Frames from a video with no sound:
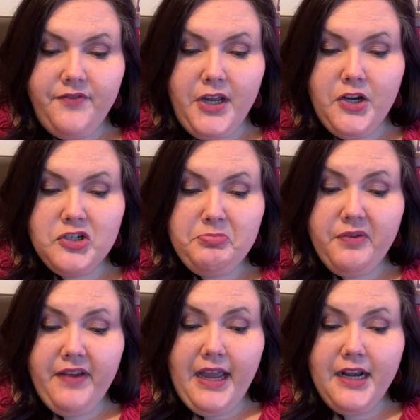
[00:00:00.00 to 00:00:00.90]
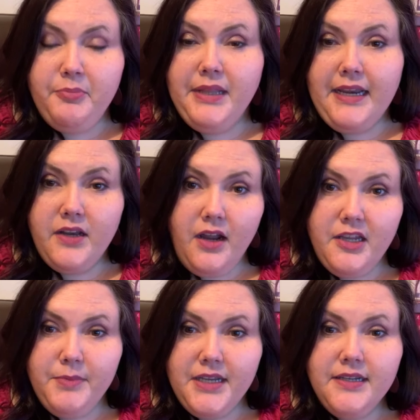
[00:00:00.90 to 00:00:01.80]
failure to provide a plan
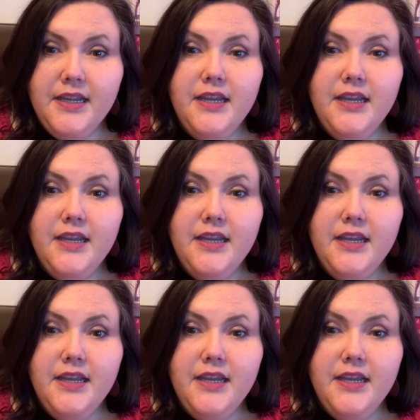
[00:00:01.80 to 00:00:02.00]
document.